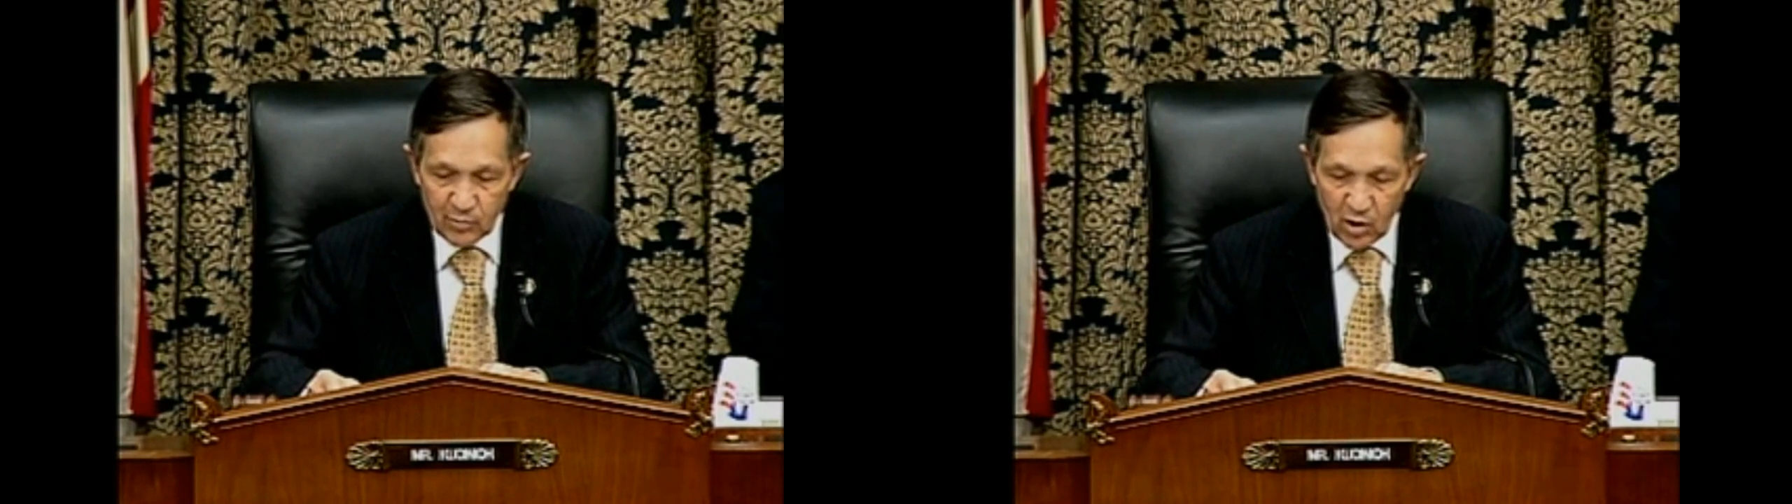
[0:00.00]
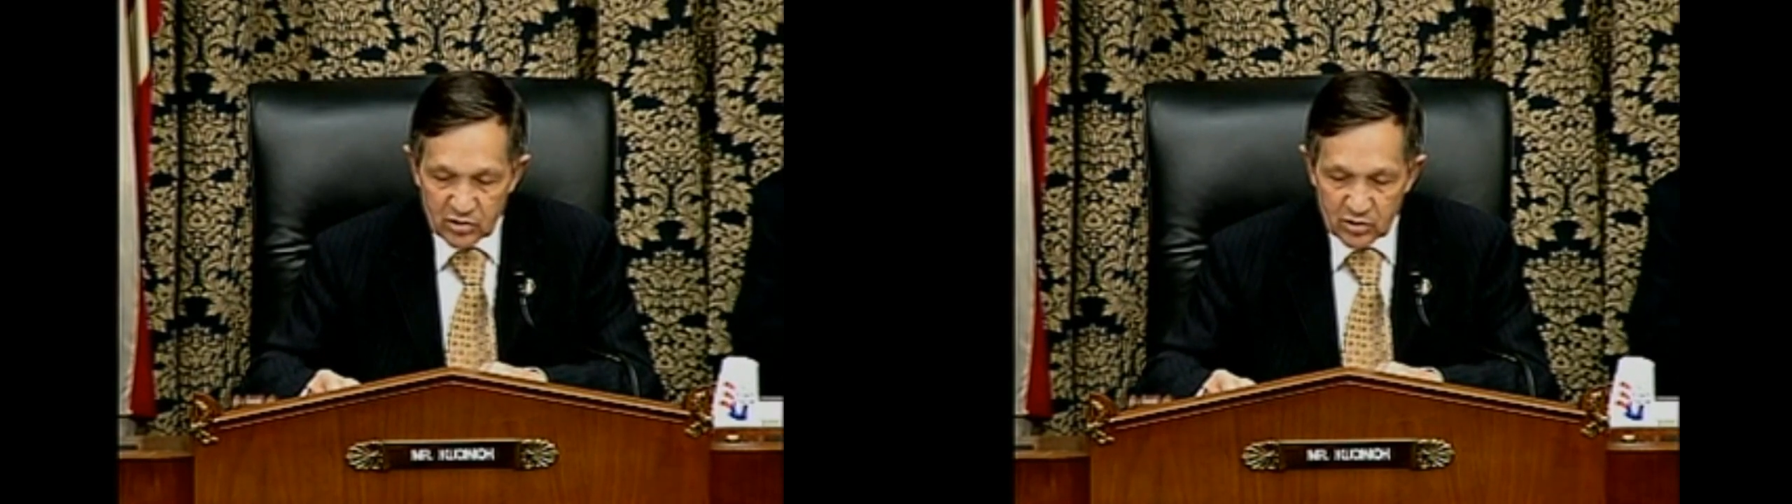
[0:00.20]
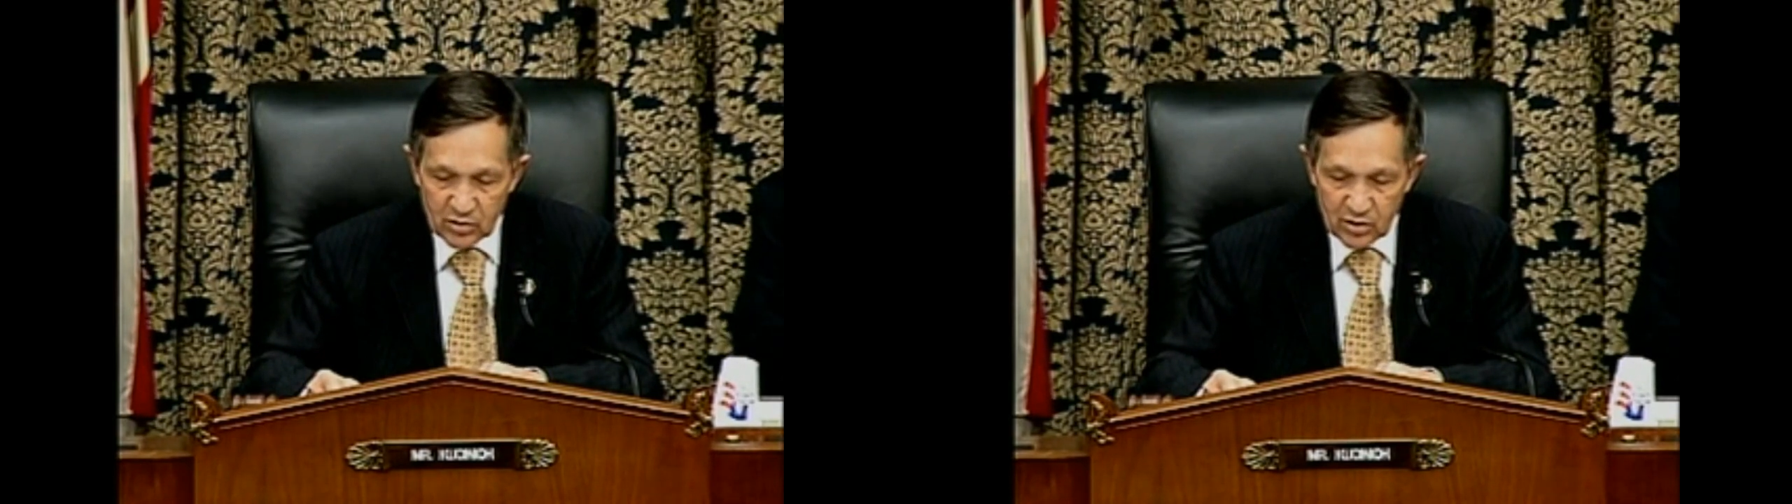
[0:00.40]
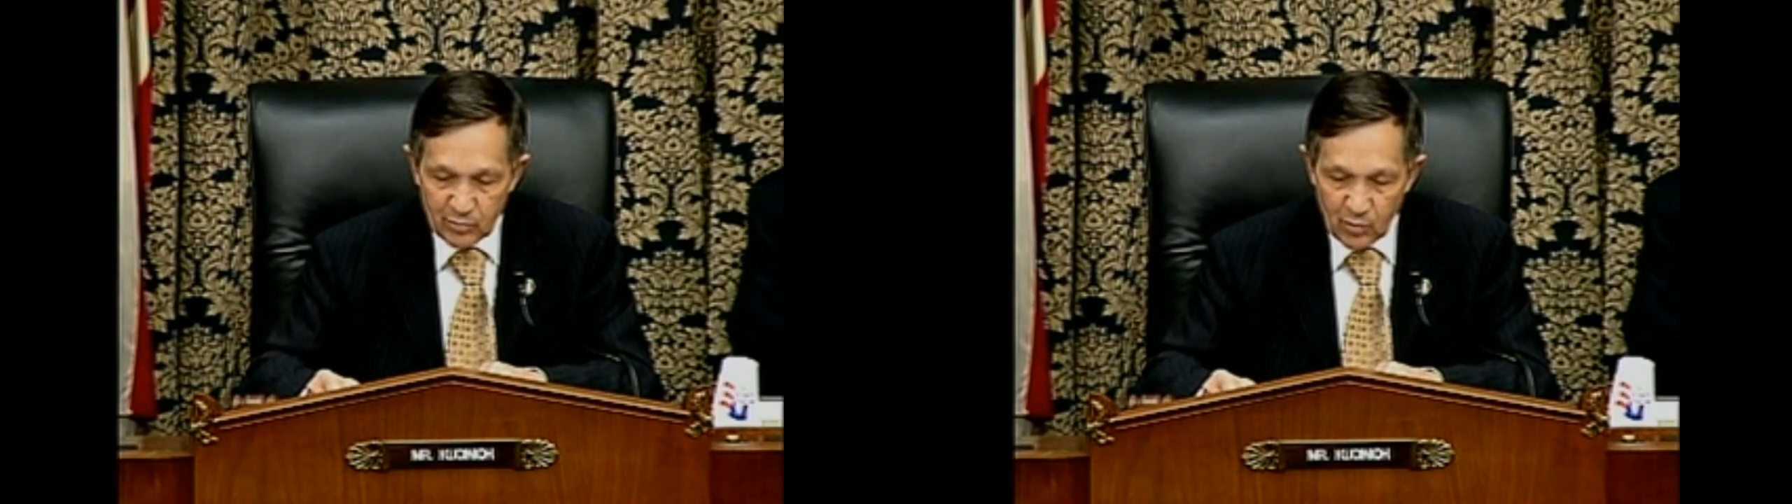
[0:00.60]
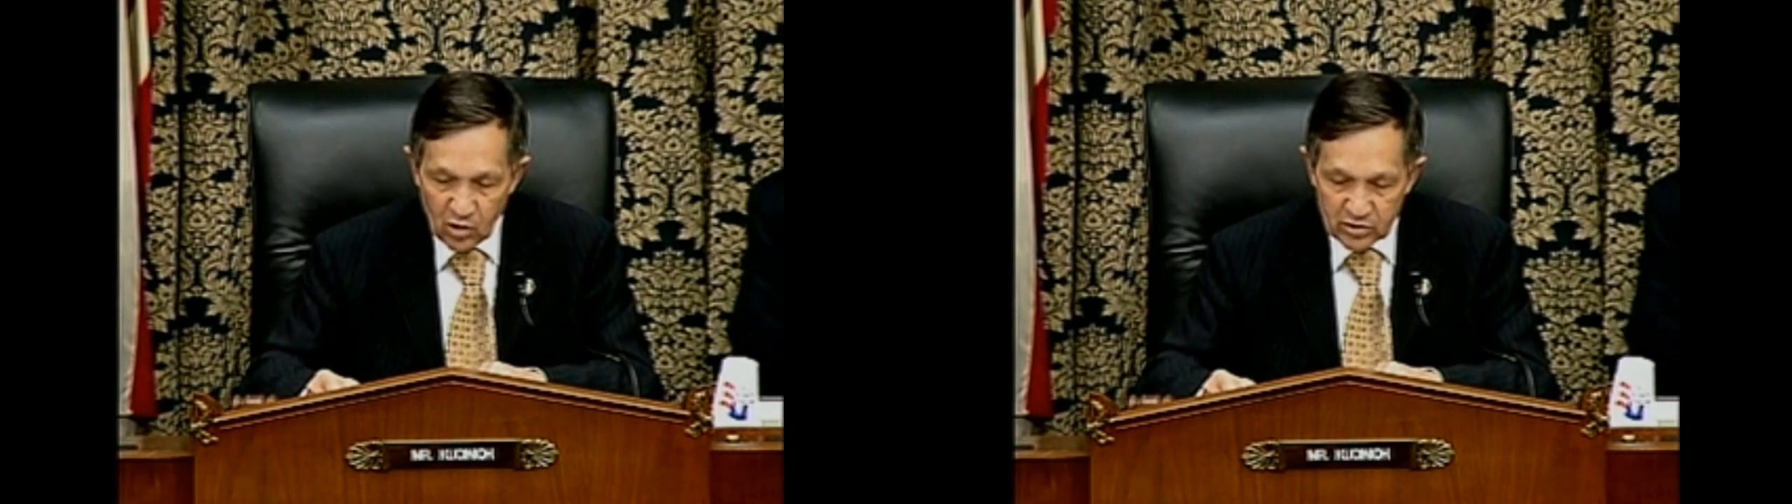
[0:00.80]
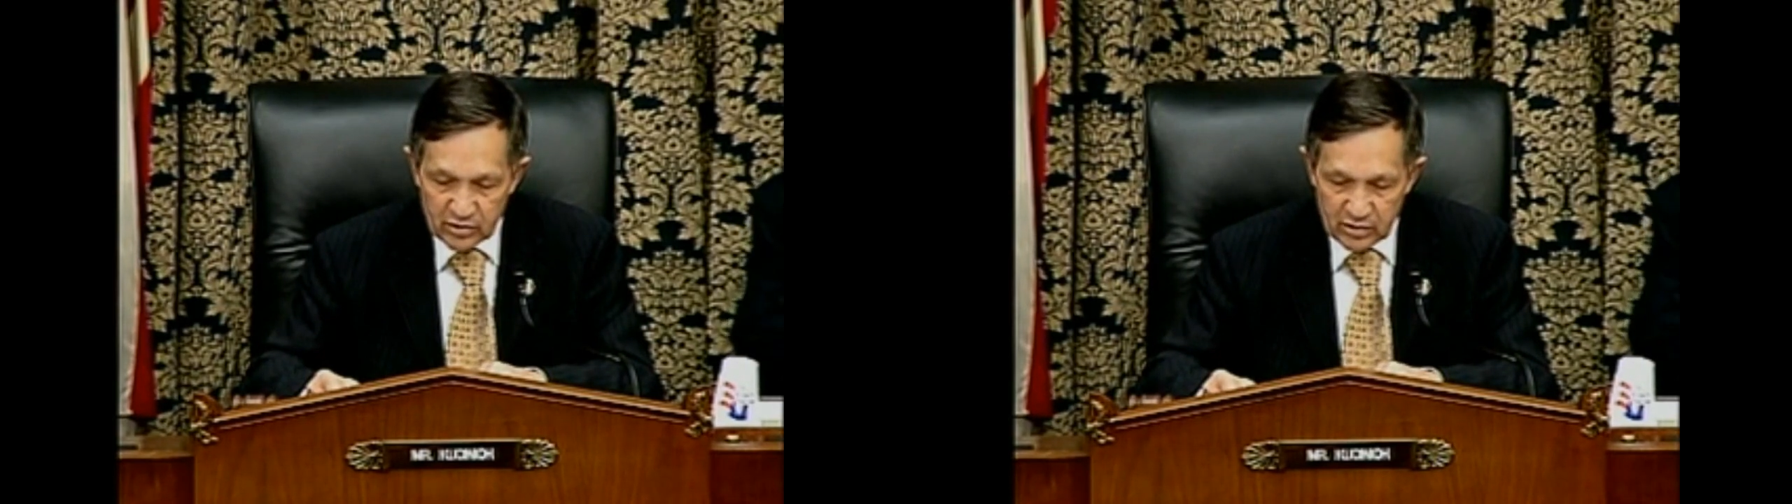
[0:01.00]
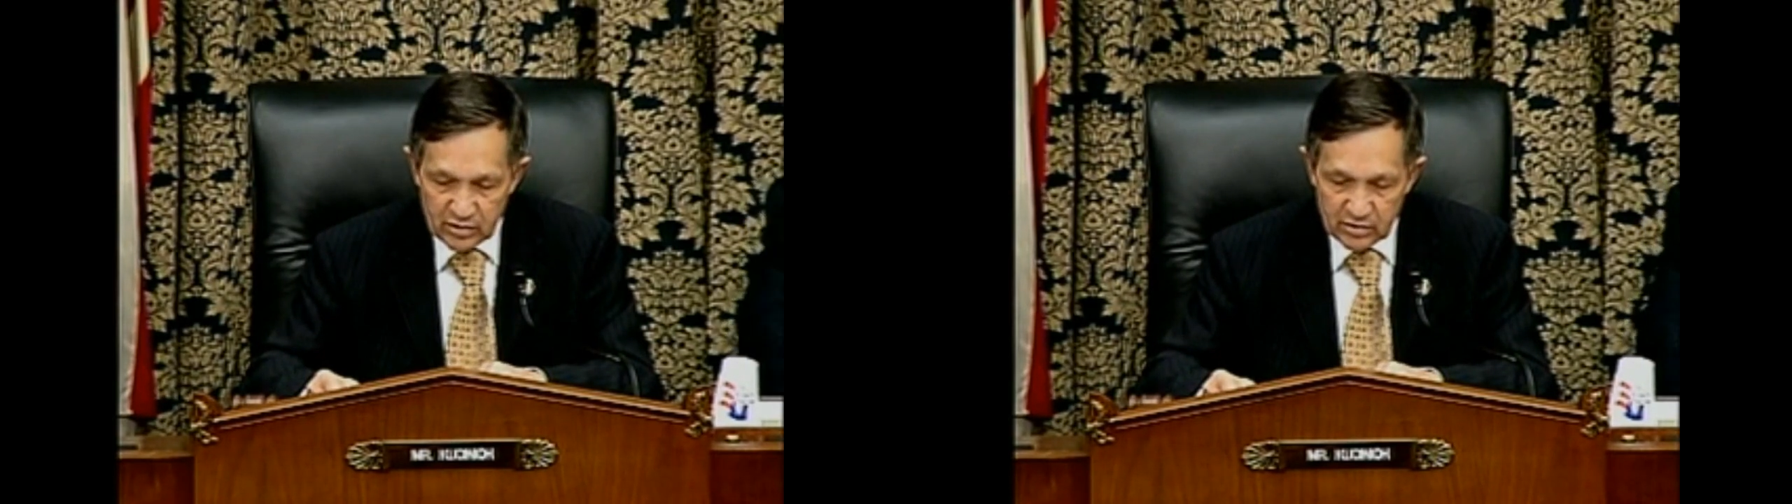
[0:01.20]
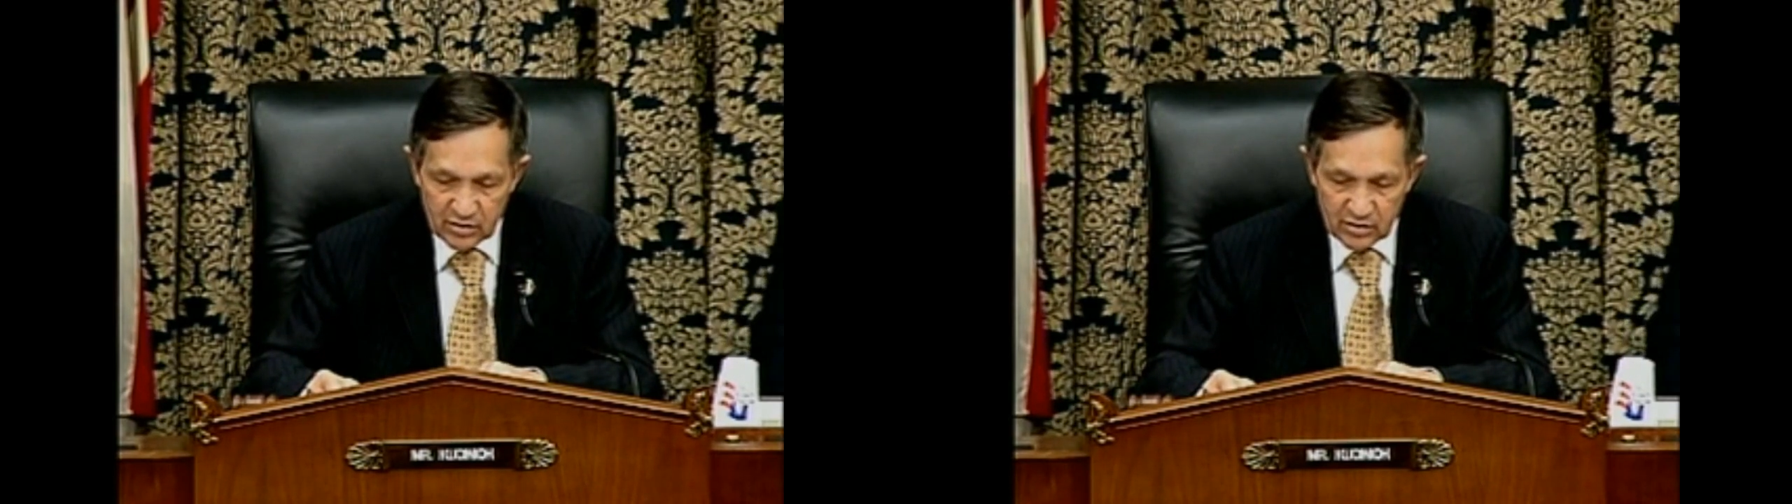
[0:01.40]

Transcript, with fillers: multi, of, multi,